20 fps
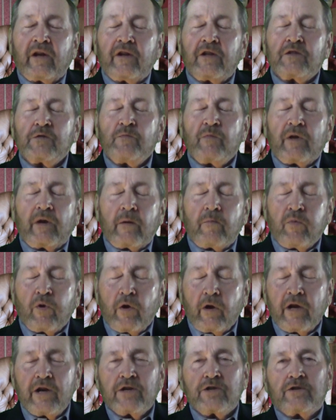and it's been a
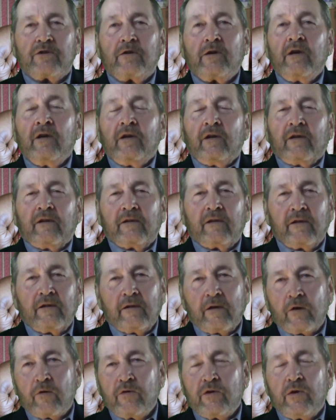pleasure to
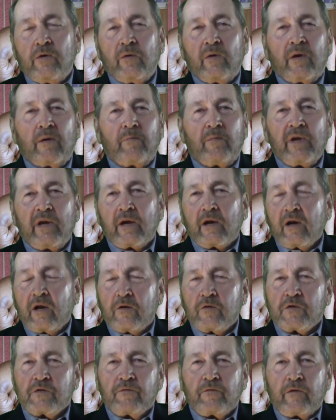know you and be a
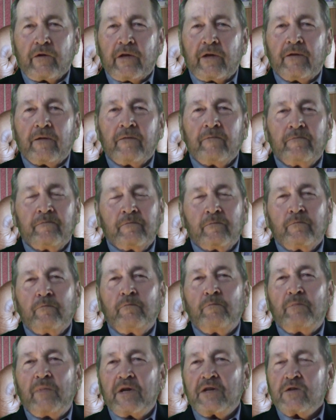close friend.
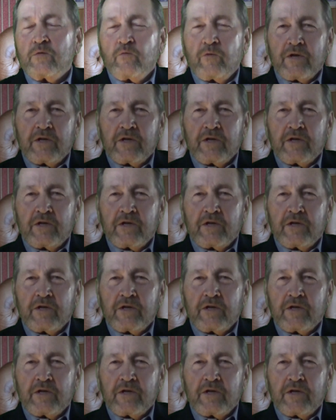Best